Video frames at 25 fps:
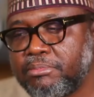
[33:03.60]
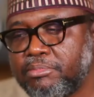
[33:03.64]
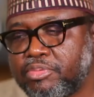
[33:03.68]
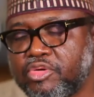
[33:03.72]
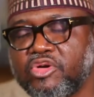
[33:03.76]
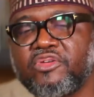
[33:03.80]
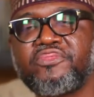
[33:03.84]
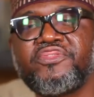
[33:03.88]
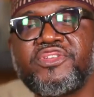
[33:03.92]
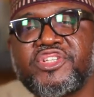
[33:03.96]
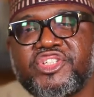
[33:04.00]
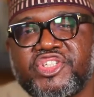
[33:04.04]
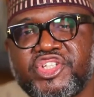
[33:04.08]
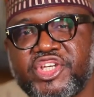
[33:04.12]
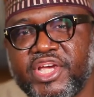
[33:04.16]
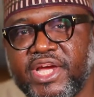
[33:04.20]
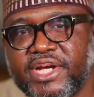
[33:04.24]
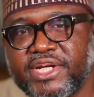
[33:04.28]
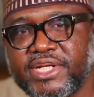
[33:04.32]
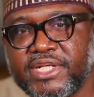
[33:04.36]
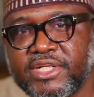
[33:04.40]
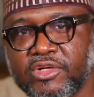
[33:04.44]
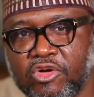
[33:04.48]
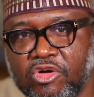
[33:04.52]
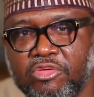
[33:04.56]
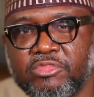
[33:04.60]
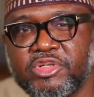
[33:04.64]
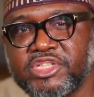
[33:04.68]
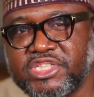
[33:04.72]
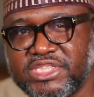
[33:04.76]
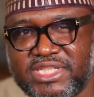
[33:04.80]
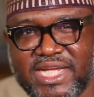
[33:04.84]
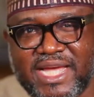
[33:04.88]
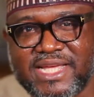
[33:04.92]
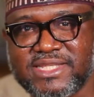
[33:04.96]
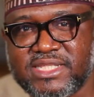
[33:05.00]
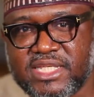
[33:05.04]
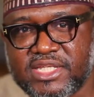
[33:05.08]
profit sharing or
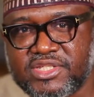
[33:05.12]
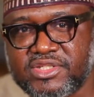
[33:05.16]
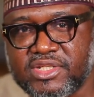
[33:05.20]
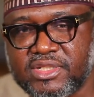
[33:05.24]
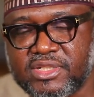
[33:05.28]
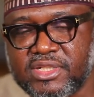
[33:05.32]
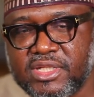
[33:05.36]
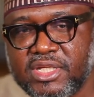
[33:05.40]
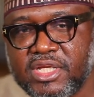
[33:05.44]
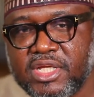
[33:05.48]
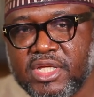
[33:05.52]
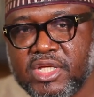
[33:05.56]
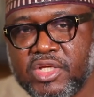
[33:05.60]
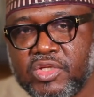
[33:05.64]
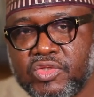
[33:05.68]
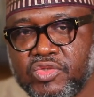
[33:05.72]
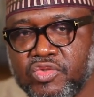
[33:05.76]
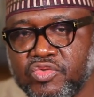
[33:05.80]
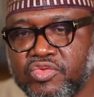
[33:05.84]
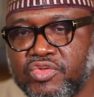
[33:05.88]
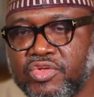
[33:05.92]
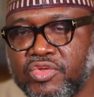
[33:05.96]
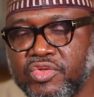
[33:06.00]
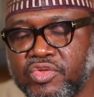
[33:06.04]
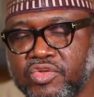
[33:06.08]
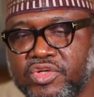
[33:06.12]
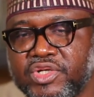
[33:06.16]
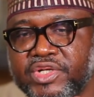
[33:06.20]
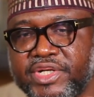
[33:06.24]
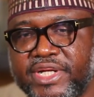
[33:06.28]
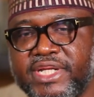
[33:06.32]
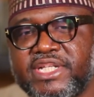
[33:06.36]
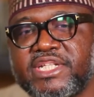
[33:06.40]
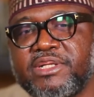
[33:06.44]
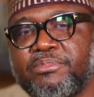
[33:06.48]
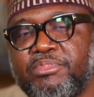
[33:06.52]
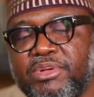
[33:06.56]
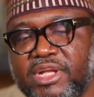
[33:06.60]
monetization. You
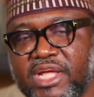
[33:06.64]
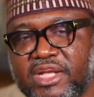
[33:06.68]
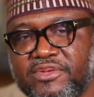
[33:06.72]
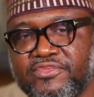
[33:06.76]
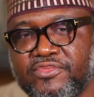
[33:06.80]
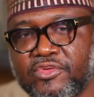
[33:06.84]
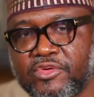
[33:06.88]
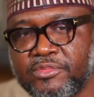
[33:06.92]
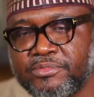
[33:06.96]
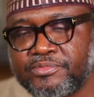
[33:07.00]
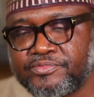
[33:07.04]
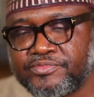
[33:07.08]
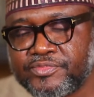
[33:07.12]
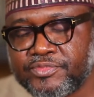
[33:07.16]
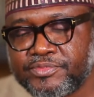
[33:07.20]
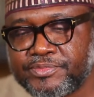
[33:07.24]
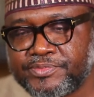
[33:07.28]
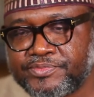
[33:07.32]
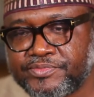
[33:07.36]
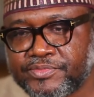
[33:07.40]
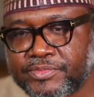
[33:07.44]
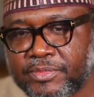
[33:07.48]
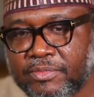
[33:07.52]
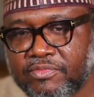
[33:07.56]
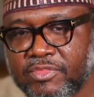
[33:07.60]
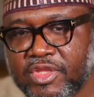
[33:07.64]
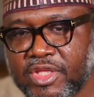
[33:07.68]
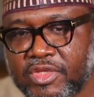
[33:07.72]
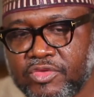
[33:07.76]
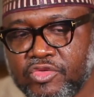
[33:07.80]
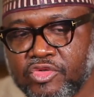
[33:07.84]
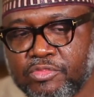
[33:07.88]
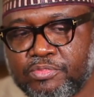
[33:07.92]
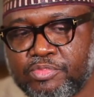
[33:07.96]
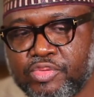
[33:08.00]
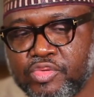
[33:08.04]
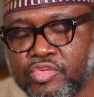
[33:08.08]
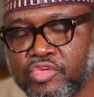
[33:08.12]
create a platform,
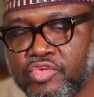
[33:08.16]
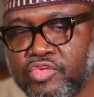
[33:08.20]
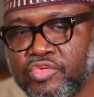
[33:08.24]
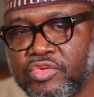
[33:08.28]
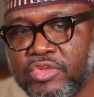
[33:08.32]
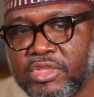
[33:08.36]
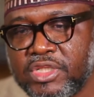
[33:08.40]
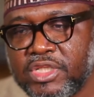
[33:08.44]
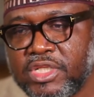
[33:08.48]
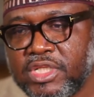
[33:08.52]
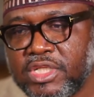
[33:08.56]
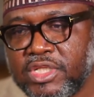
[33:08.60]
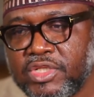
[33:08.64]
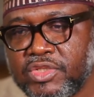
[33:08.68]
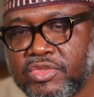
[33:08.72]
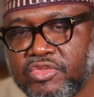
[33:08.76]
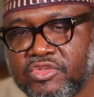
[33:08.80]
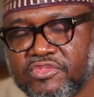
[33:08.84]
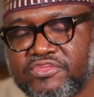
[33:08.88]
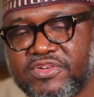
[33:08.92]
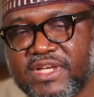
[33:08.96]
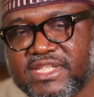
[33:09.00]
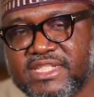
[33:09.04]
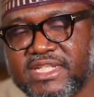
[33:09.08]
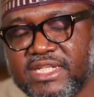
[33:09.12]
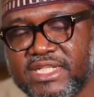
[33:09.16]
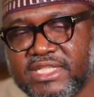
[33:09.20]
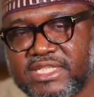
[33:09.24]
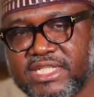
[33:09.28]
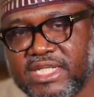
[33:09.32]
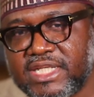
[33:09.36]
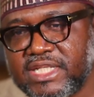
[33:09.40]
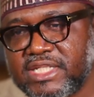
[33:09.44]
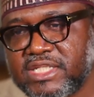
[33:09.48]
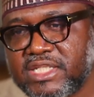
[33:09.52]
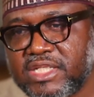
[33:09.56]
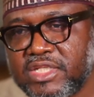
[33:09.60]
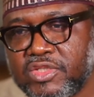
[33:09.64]
you pool, you
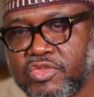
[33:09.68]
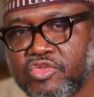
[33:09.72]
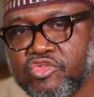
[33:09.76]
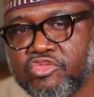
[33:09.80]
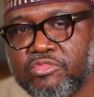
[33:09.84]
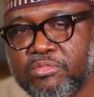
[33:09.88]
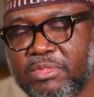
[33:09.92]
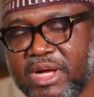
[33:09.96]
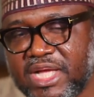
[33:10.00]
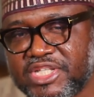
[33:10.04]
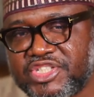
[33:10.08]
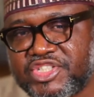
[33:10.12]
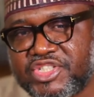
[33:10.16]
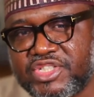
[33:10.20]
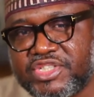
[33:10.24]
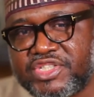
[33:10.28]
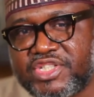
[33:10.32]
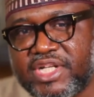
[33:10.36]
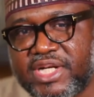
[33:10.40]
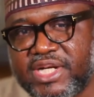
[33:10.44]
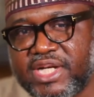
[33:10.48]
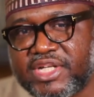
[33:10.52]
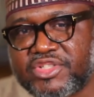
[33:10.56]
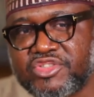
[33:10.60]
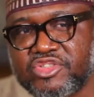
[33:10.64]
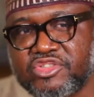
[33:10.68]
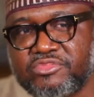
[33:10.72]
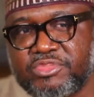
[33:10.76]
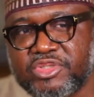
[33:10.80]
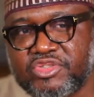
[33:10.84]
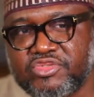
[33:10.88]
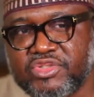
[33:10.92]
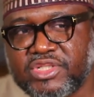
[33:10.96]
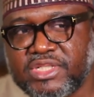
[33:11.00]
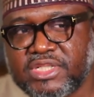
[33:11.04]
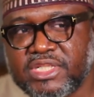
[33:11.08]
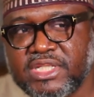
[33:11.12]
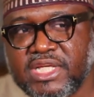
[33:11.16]
facilitate, you match interaction
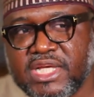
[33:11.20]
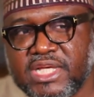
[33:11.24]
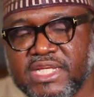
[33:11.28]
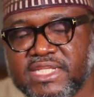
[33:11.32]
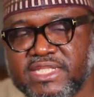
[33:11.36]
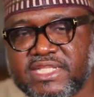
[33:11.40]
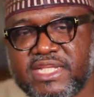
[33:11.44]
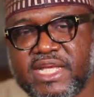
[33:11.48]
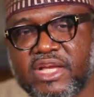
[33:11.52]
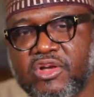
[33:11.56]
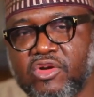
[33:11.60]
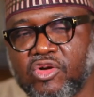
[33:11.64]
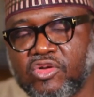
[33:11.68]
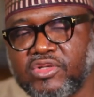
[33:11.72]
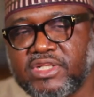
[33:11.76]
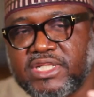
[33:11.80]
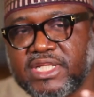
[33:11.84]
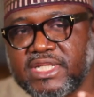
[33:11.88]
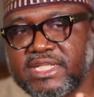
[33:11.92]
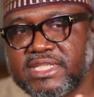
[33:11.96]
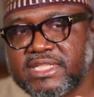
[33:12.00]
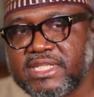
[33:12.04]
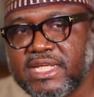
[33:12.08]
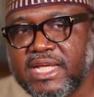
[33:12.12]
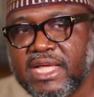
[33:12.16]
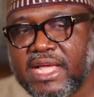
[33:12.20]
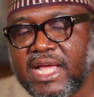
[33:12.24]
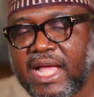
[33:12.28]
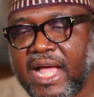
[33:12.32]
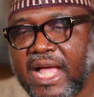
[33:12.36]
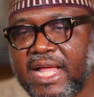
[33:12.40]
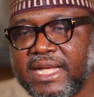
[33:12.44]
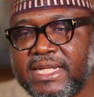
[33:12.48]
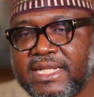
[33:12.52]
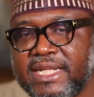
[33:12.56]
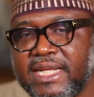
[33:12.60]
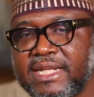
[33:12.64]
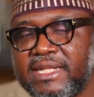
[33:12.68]
between stakeholders,
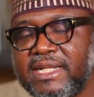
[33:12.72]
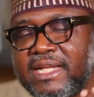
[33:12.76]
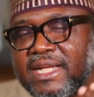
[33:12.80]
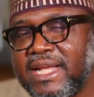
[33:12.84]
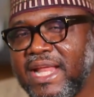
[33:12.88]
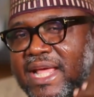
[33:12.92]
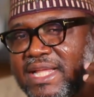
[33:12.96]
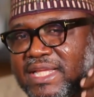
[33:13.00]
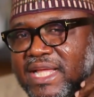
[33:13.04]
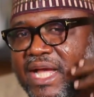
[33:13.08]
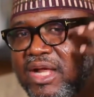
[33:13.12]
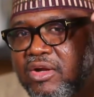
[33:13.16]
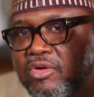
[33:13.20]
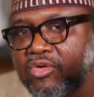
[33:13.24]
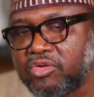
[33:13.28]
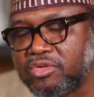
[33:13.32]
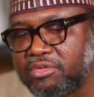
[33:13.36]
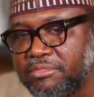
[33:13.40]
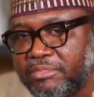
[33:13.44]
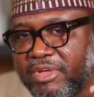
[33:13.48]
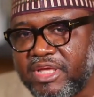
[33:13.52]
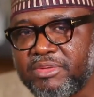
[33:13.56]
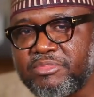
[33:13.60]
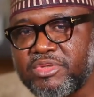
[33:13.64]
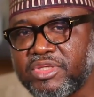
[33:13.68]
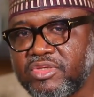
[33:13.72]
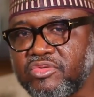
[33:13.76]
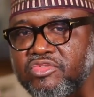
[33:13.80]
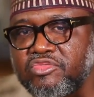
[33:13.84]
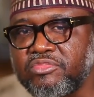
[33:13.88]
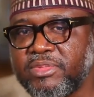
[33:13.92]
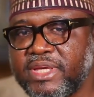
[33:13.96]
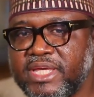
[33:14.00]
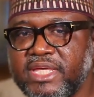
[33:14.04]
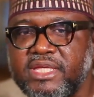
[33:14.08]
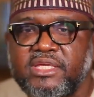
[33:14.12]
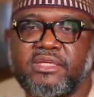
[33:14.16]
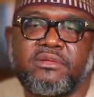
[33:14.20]
and then later on, maybe you
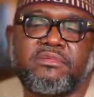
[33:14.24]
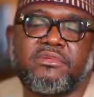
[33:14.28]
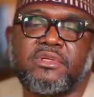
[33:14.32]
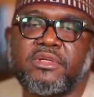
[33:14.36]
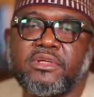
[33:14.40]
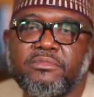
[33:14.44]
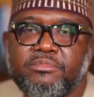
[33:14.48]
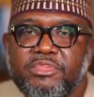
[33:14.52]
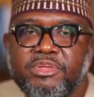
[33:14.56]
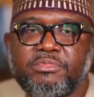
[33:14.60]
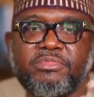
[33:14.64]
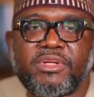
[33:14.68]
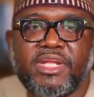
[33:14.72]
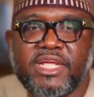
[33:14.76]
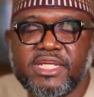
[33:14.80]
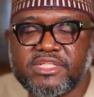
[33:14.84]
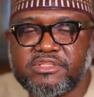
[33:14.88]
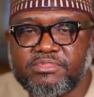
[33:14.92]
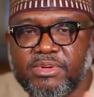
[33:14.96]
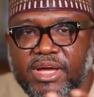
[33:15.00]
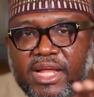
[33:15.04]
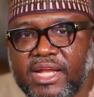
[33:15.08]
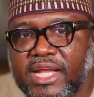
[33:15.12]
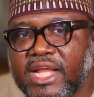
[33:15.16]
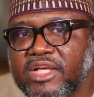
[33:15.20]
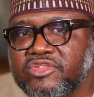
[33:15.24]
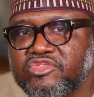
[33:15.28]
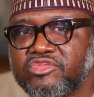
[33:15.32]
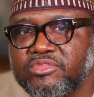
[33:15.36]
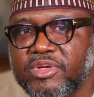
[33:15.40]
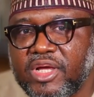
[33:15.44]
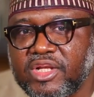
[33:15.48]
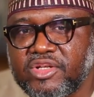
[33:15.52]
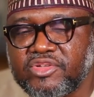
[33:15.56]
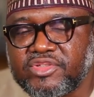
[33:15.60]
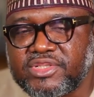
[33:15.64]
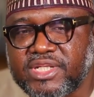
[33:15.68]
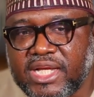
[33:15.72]
may be blessed by Allah
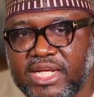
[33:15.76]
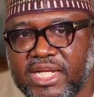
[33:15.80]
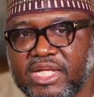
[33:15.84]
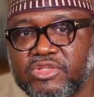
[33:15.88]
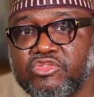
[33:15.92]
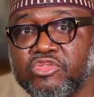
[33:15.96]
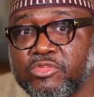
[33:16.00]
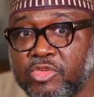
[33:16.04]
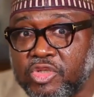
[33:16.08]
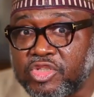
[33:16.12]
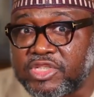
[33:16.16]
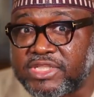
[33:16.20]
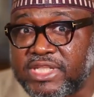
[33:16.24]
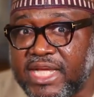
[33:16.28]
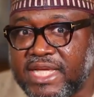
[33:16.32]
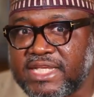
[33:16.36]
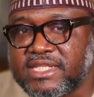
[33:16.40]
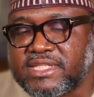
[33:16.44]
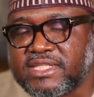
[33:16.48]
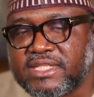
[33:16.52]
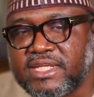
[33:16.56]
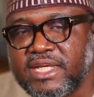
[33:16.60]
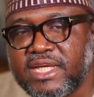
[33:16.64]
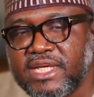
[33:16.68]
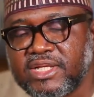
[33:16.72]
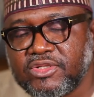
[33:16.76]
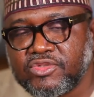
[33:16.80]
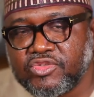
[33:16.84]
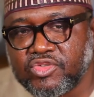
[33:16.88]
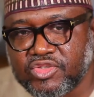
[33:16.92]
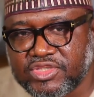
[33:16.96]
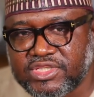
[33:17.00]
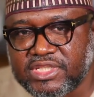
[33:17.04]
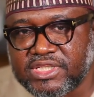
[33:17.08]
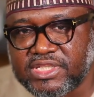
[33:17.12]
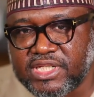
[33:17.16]
subhanahu wa ta'ala to monetize those